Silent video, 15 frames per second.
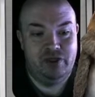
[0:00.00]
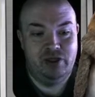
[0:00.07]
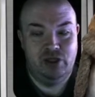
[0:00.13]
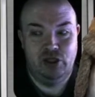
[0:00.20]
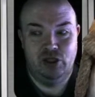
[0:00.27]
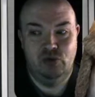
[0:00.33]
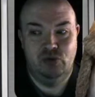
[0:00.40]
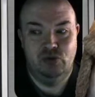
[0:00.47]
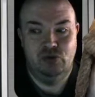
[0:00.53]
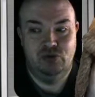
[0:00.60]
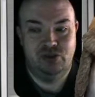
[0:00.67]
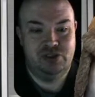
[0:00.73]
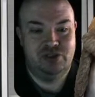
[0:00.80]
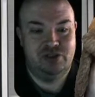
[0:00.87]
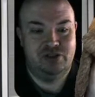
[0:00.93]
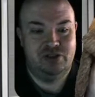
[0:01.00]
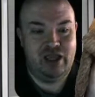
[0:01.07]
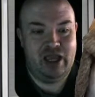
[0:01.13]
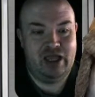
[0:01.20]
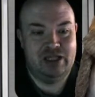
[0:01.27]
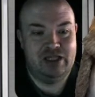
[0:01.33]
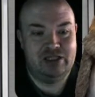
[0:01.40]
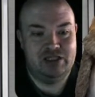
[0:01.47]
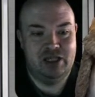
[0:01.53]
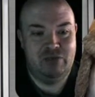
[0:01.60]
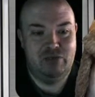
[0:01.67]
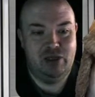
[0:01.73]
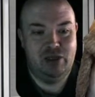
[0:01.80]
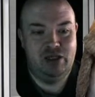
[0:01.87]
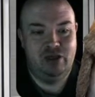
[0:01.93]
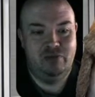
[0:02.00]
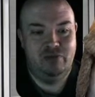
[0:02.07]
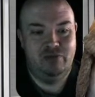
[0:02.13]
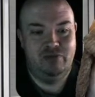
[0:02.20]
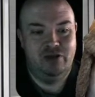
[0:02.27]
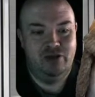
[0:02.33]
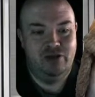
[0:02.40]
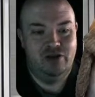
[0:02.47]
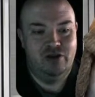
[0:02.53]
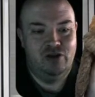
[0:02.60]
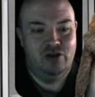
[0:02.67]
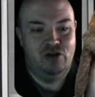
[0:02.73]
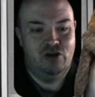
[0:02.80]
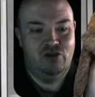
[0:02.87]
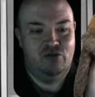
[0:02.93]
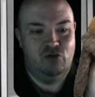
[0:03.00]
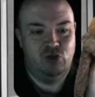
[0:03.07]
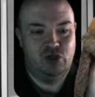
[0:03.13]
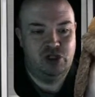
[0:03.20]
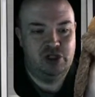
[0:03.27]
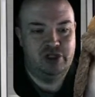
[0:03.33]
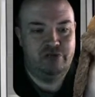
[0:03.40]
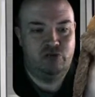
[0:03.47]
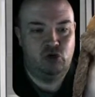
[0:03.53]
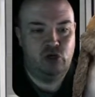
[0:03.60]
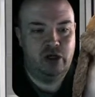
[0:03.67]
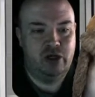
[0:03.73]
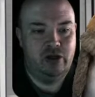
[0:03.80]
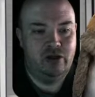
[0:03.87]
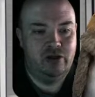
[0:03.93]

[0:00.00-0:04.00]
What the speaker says: used as a medium for delivery.